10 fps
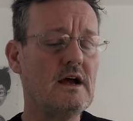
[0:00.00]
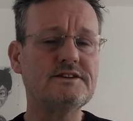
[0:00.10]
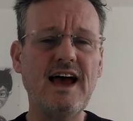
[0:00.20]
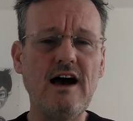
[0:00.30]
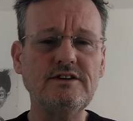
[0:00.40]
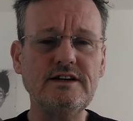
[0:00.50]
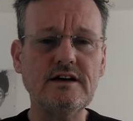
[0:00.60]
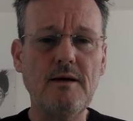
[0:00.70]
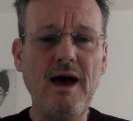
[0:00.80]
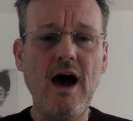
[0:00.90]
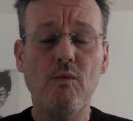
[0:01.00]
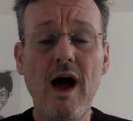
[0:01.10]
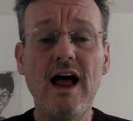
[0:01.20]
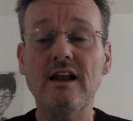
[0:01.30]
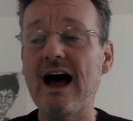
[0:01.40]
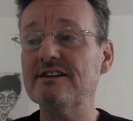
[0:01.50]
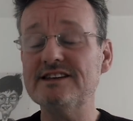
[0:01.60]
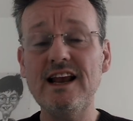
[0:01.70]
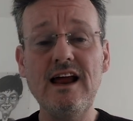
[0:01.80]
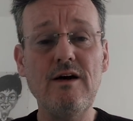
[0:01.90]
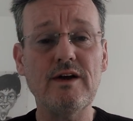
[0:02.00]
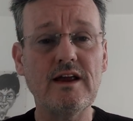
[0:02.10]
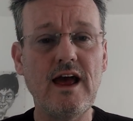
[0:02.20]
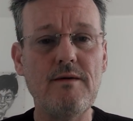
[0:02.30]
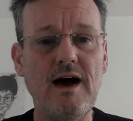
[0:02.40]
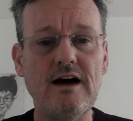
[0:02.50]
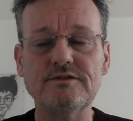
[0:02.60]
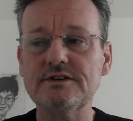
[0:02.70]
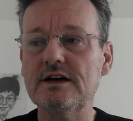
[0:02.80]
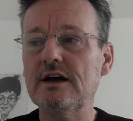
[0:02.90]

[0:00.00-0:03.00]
So how did it come out? Well, I'll tell you how it came out.